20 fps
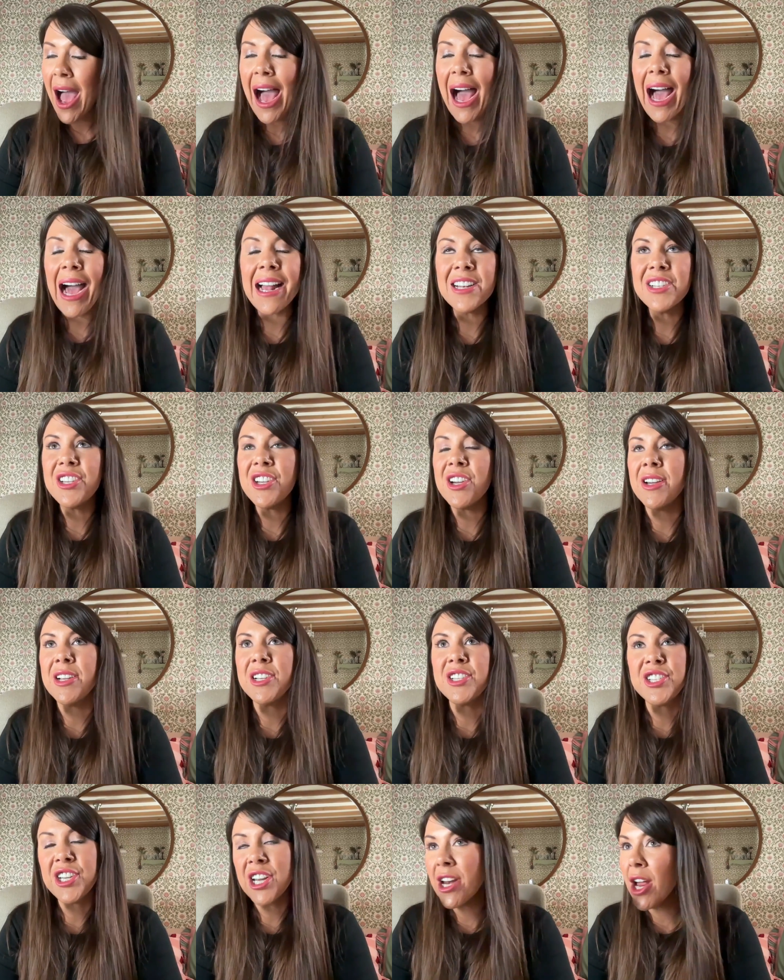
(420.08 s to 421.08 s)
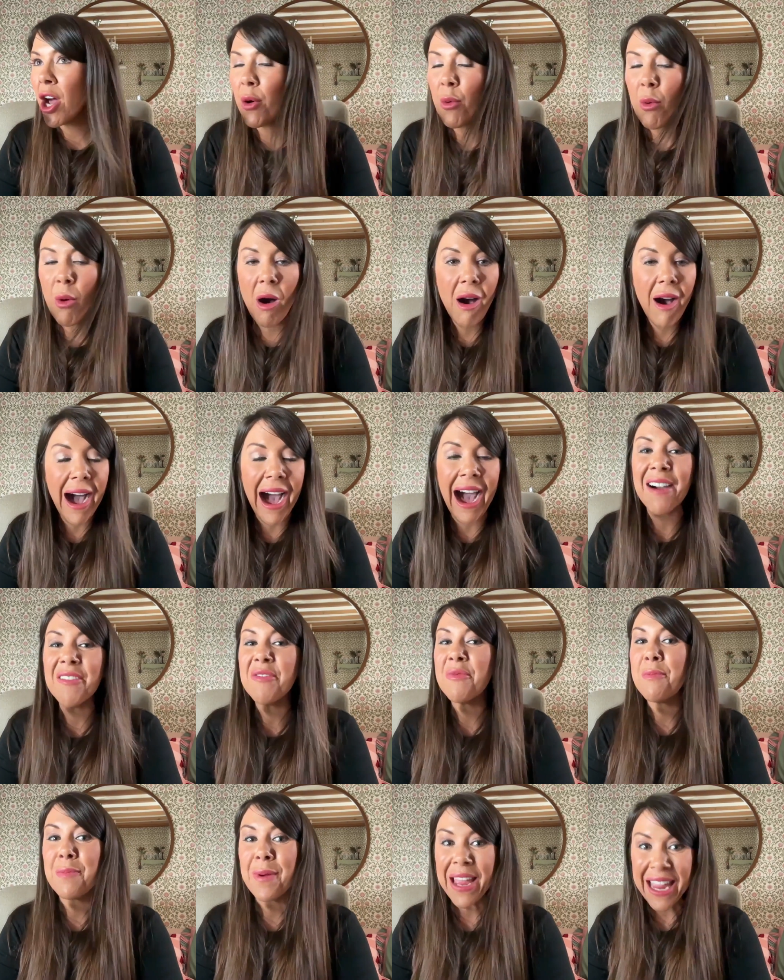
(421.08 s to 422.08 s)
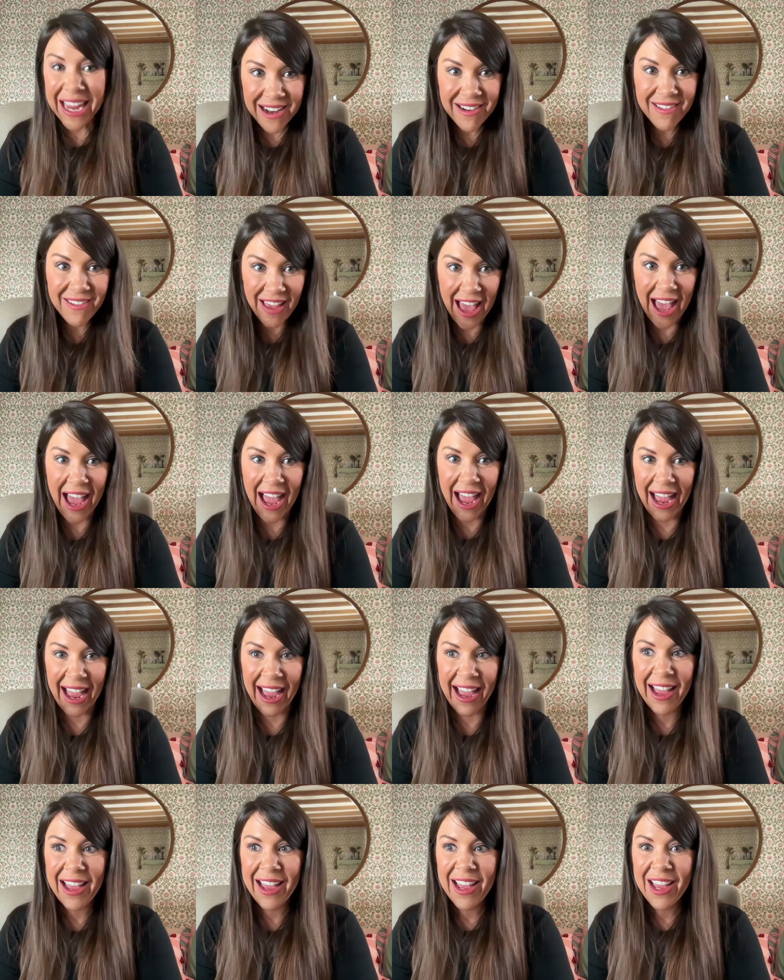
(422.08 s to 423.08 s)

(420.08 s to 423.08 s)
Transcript: And do you know what? I've been there.